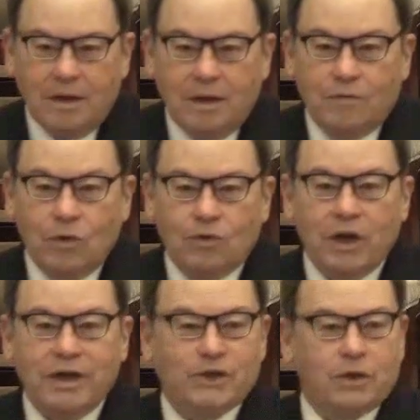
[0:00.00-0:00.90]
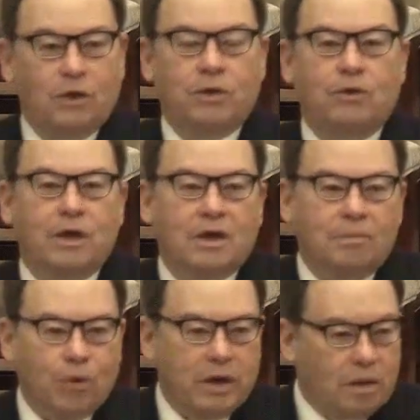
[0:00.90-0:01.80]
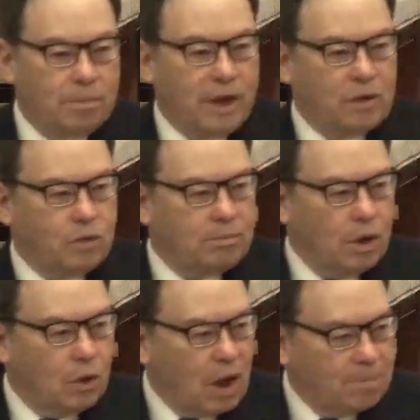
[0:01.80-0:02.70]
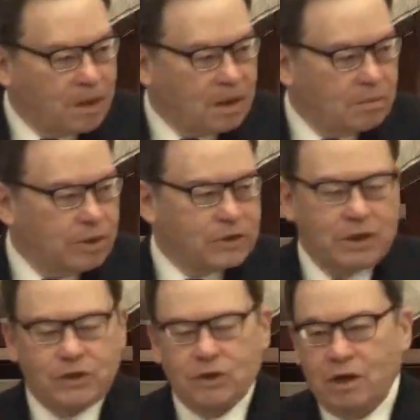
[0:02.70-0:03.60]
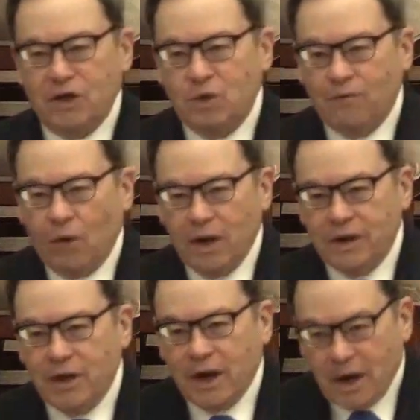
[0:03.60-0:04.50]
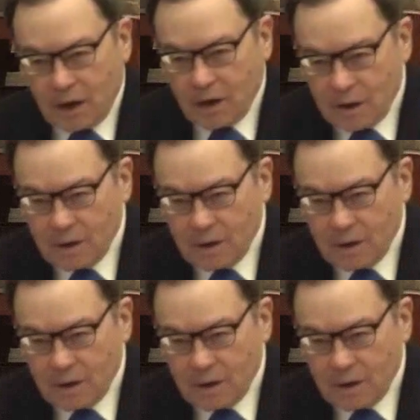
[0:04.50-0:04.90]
If you think so, you think a printing plant would blow up and unabridged dictionaries would fall out of the air.